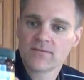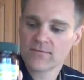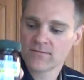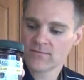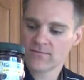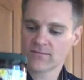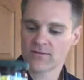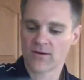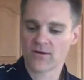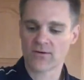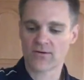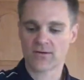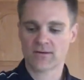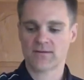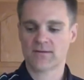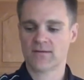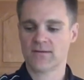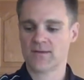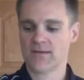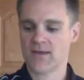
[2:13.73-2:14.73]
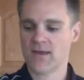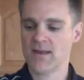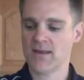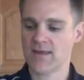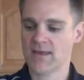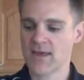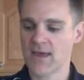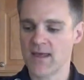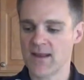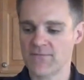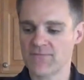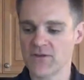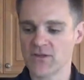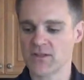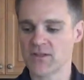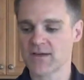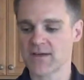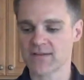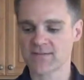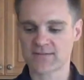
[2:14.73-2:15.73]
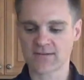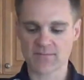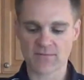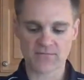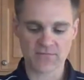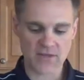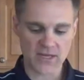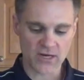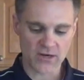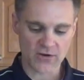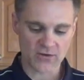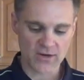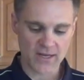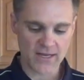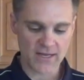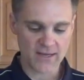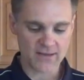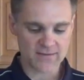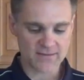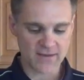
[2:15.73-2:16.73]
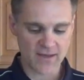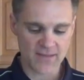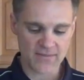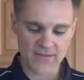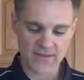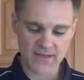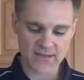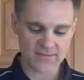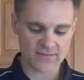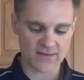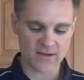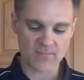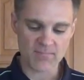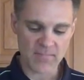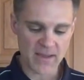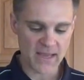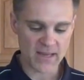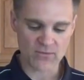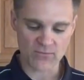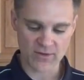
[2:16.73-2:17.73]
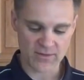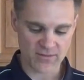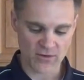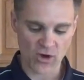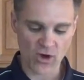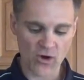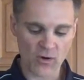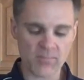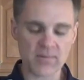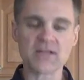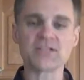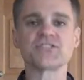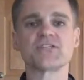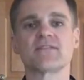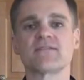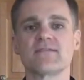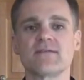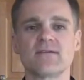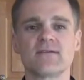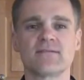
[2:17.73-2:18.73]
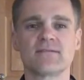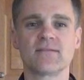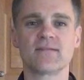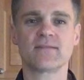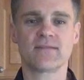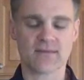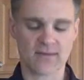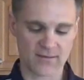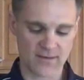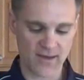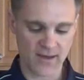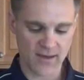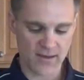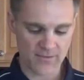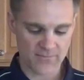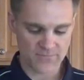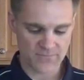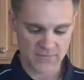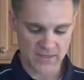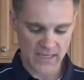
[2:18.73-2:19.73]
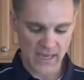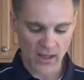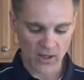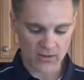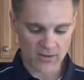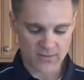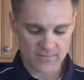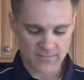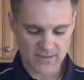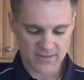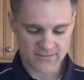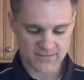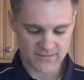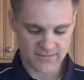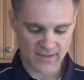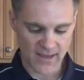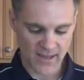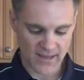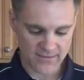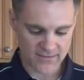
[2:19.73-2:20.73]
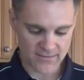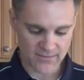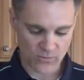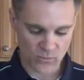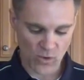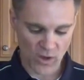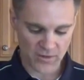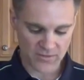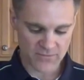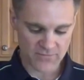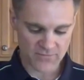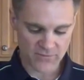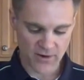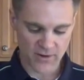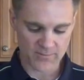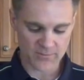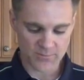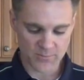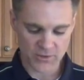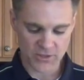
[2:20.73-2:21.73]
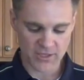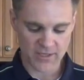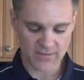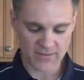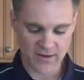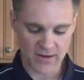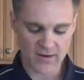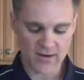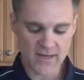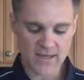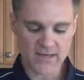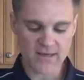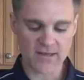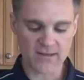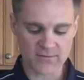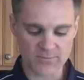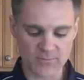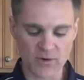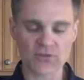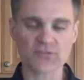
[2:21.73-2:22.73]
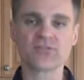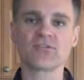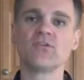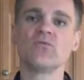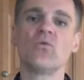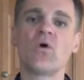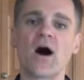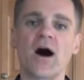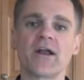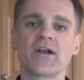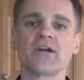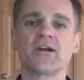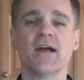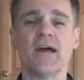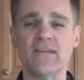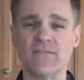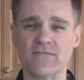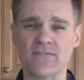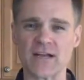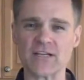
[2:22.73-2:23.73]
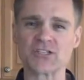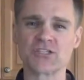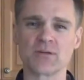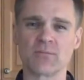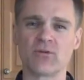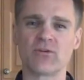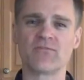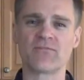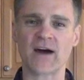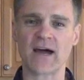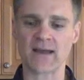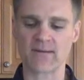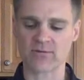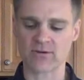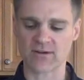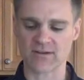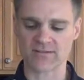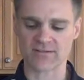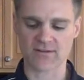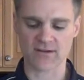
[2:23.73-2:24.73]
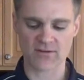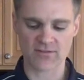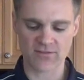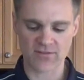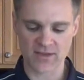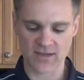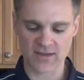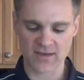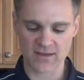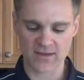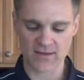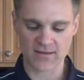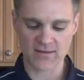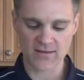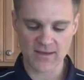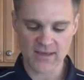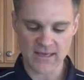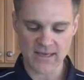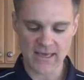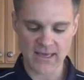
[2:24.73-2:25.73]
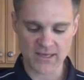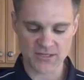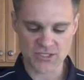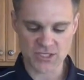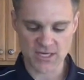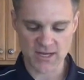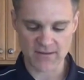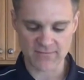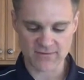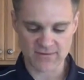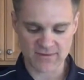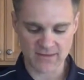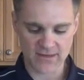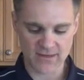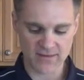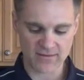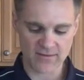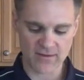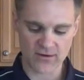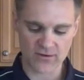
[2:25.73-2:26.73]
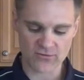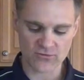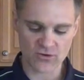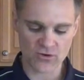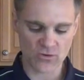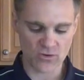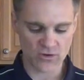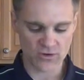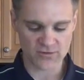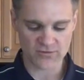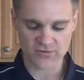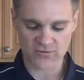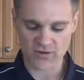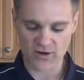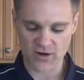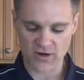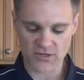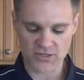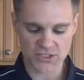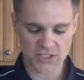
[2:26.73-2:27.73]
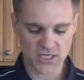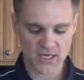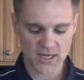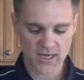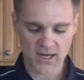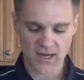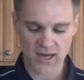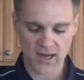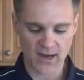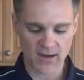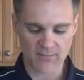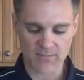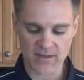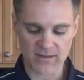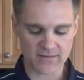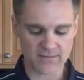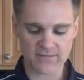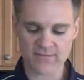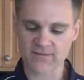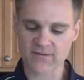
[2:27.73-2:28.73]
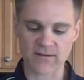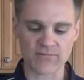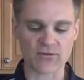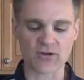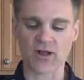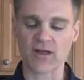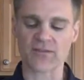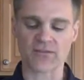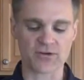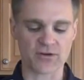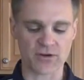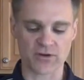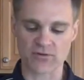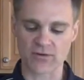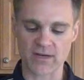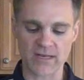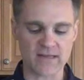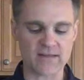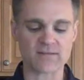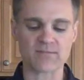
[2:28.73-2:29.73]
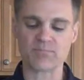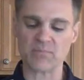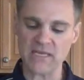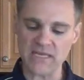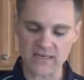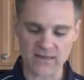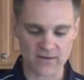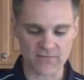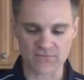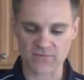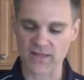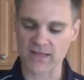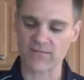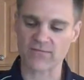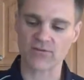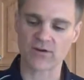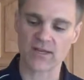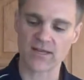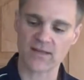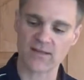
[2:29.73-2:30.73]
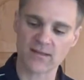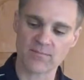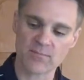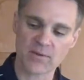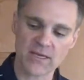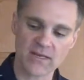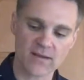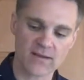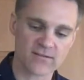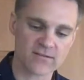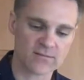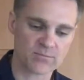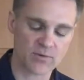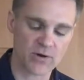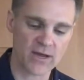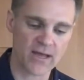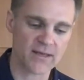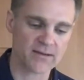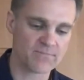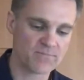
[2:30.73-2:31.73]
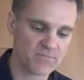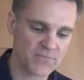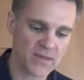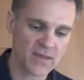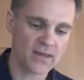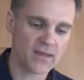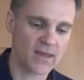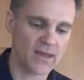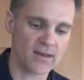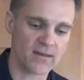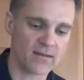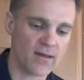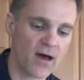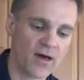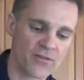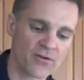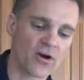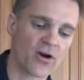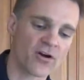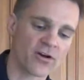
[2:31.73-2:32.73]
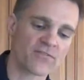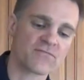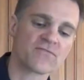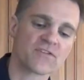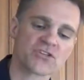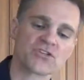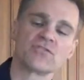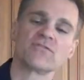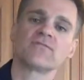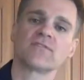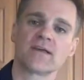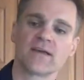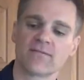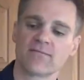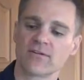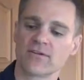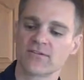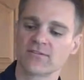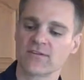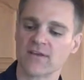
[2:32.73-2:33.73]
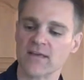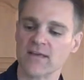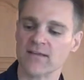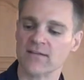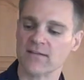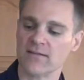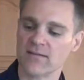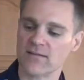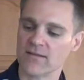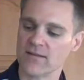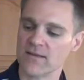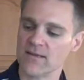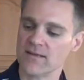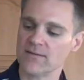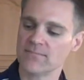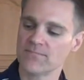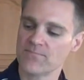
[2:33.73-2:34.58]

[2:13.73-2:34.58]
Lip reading: So, and again, if you look at some of the ingredients on these, they're made with a whole bunch of things that the alchemists at Walden Farms put in there. It's mostly water and vegetable fiber as their thickening agent I've seen. There's cornstarch and several other ingredients, peanut flavoring in the peanut spread and other artificial flavors in